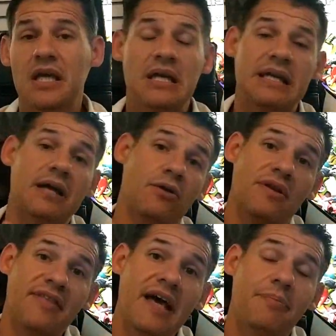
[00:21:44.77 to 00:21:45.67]
Not only
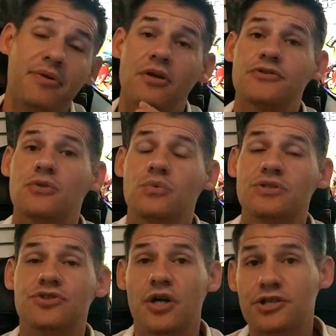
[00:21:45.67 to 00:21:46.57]
that, but also when
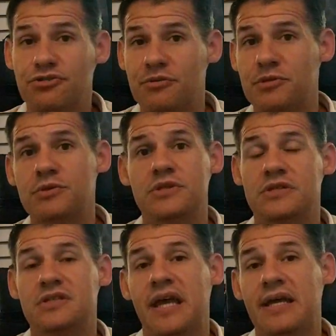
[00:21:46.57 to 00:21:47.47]
Starscream loses
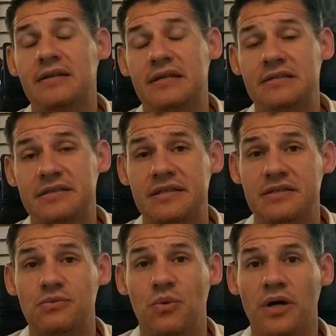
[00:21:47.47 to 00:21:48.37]
his hand in
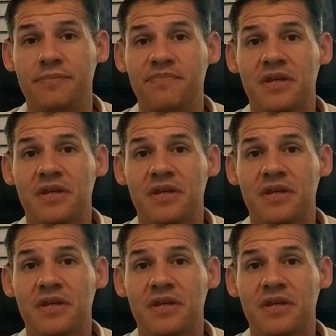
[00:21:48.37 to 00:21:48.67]
season 1,